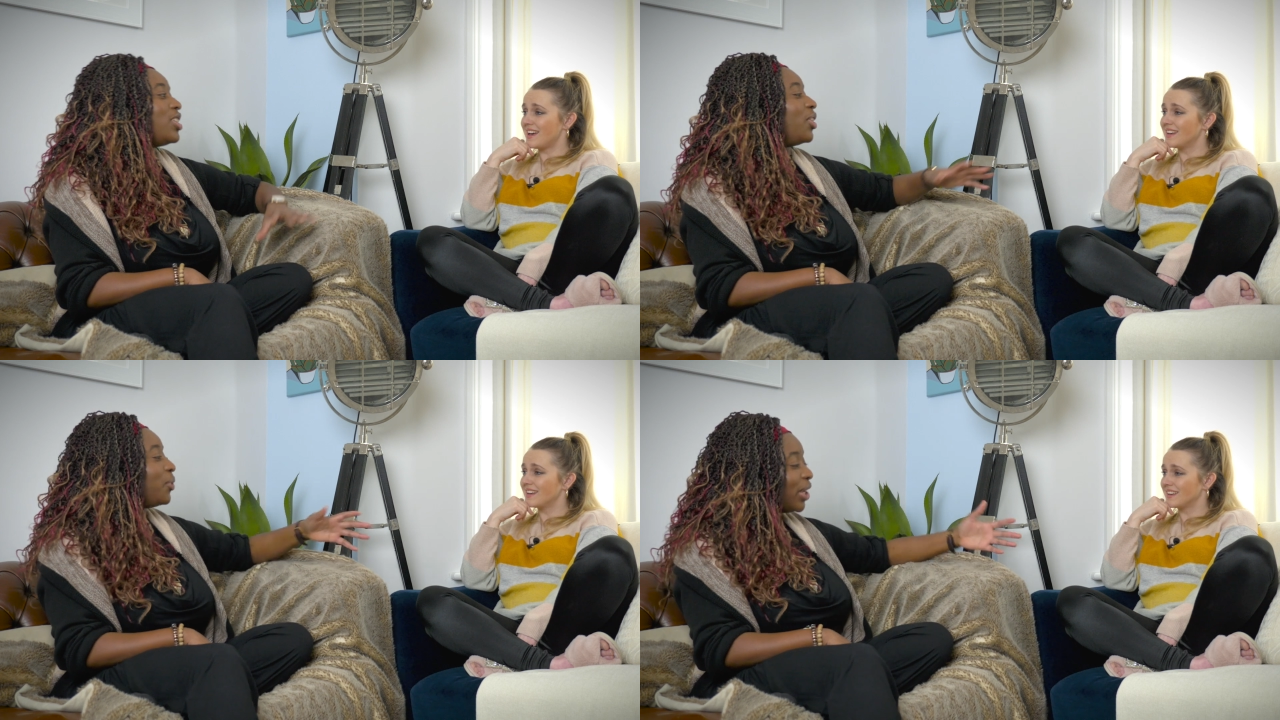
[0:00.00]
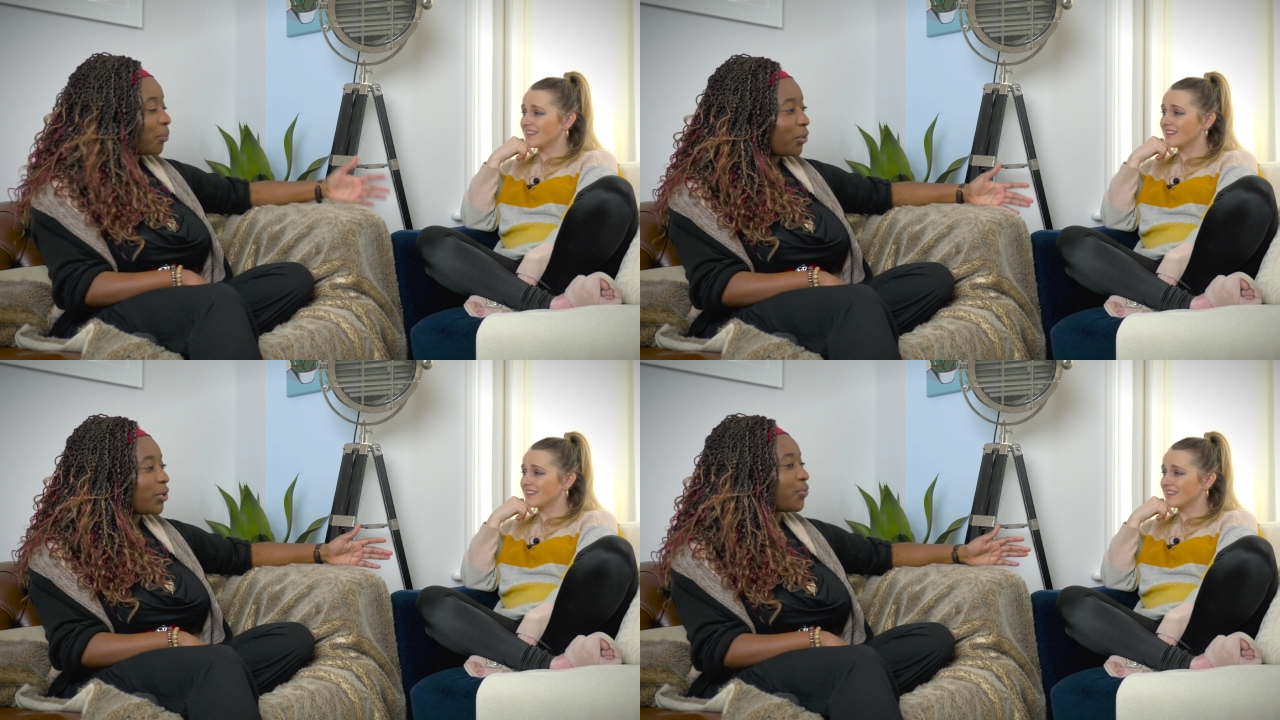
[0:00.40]
Speaker 1: So
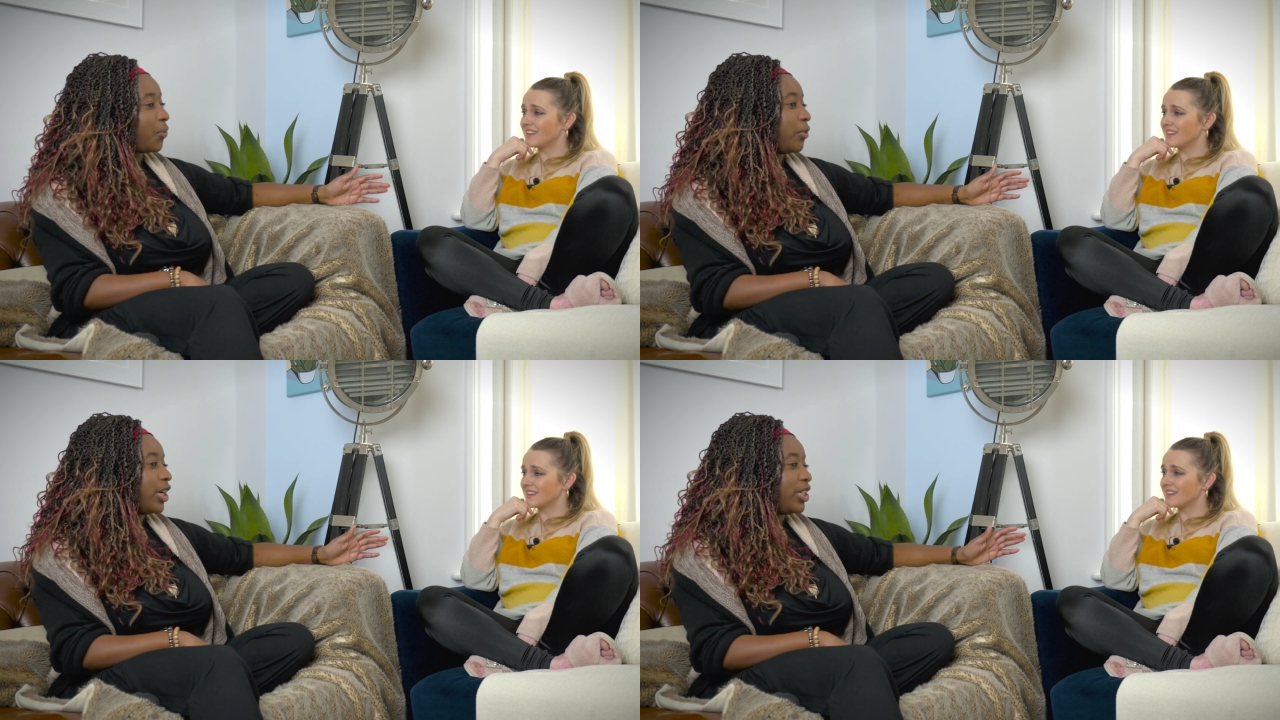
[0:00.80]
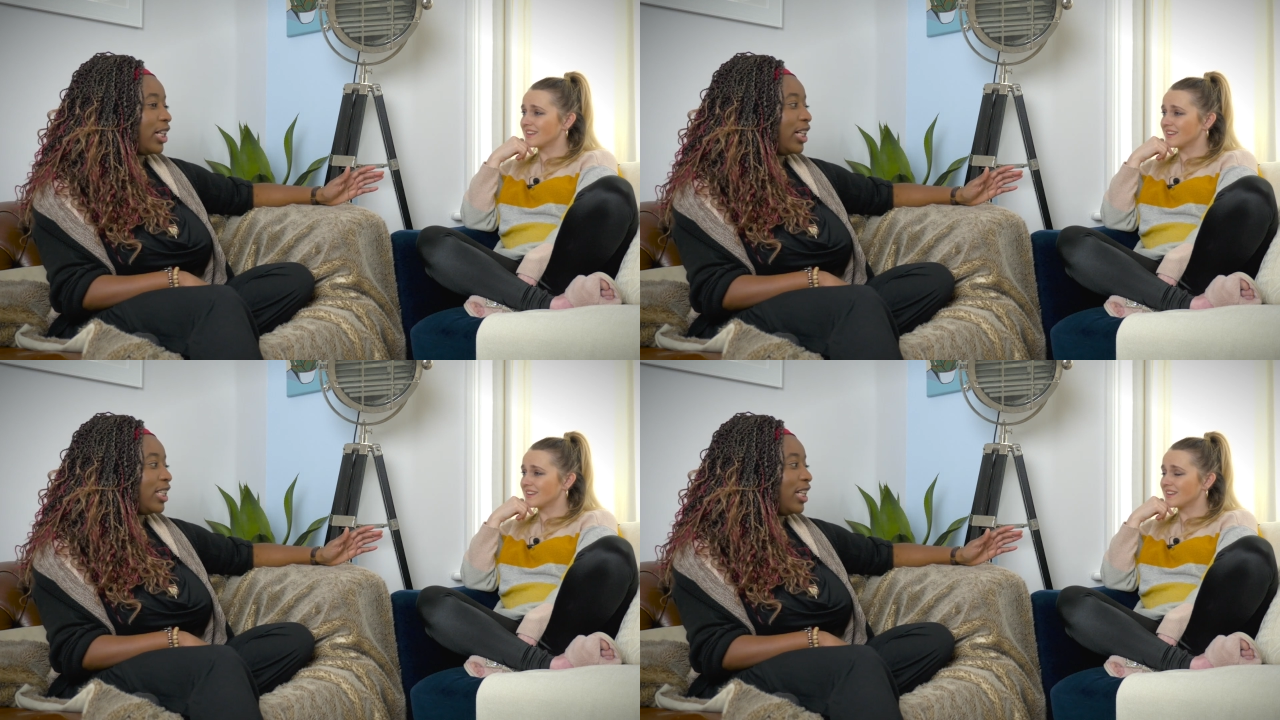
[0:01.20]
it was
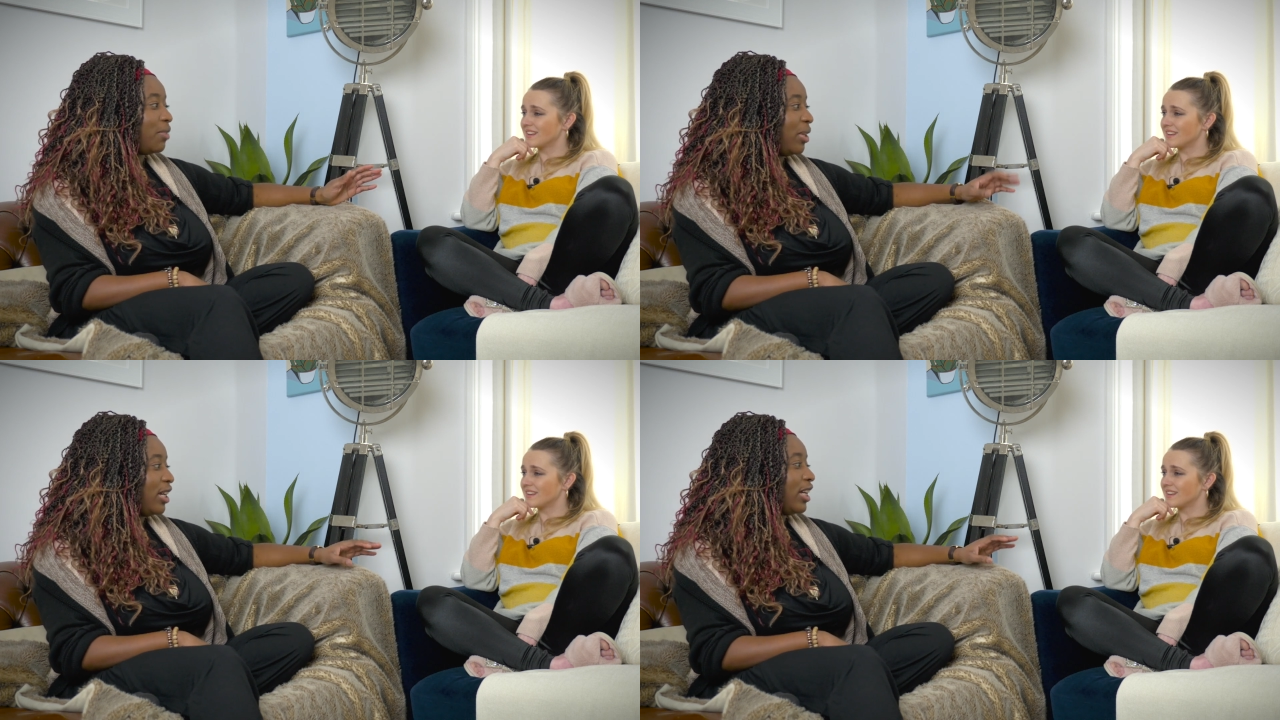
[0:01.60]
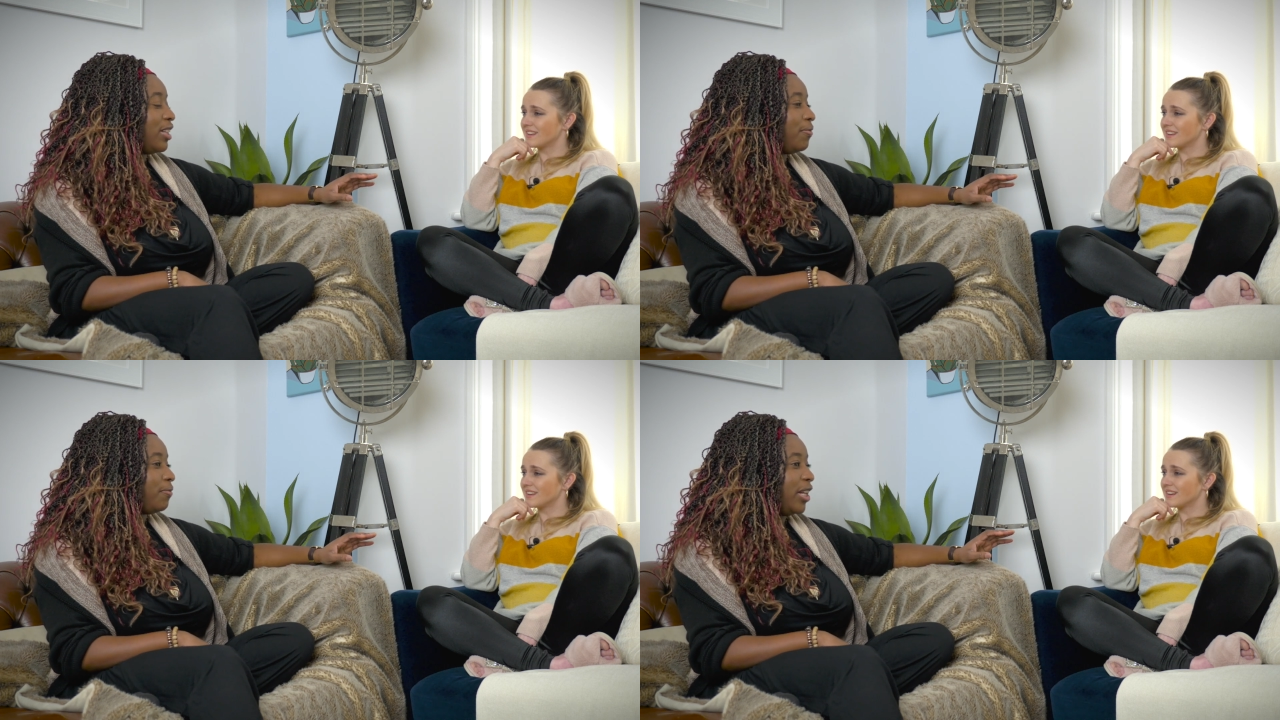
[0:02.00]
refreshing, I think, being
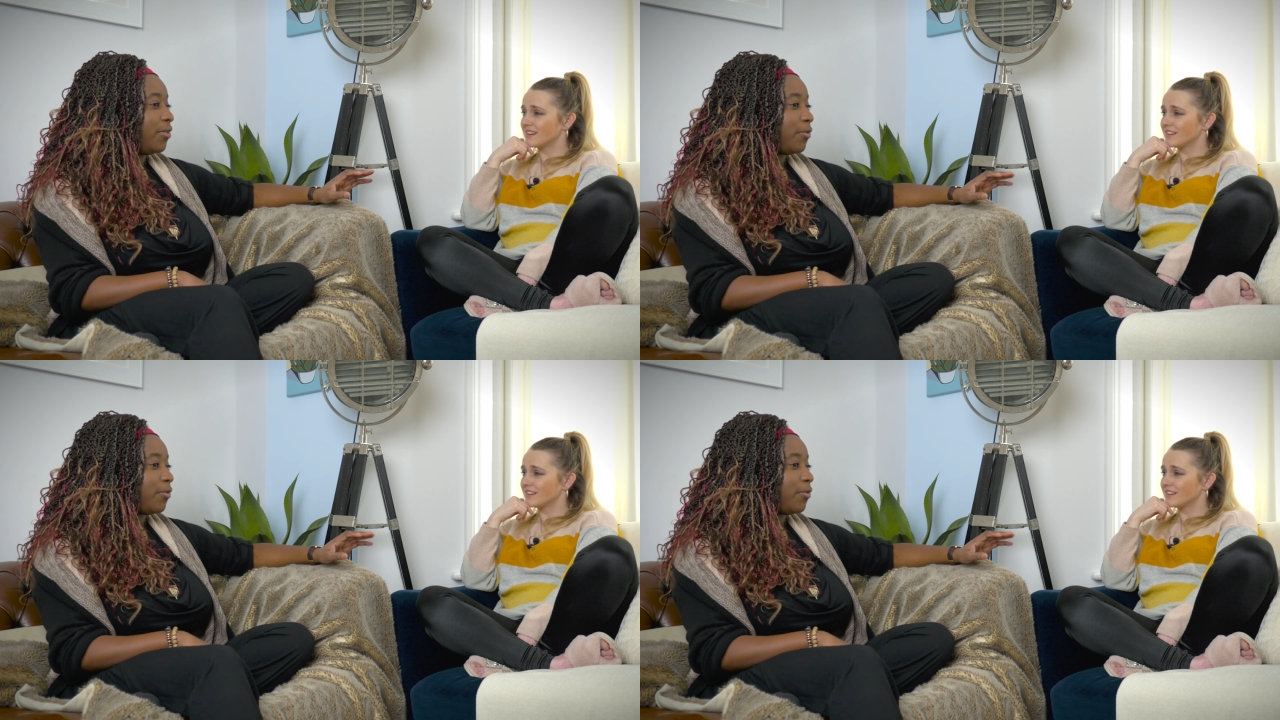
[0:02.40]
in in